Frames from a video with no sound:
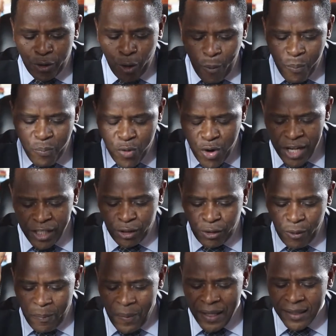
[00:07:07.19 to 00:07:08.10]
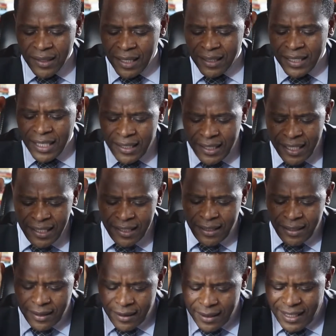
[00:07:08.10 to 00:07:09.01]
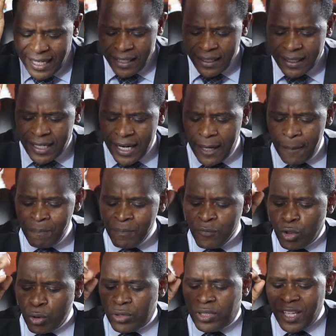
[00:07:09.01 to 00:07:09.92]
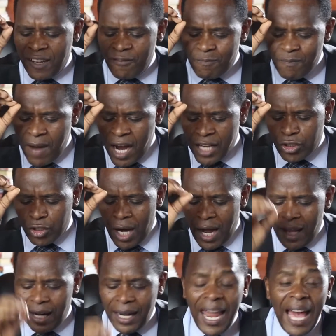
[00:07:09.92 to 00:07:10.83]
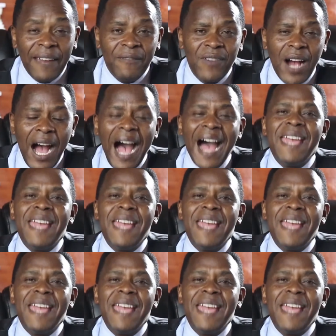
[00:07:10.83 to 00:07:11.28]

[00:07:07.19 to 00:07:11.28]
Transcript: to bring to pass as it is this day to save much alive.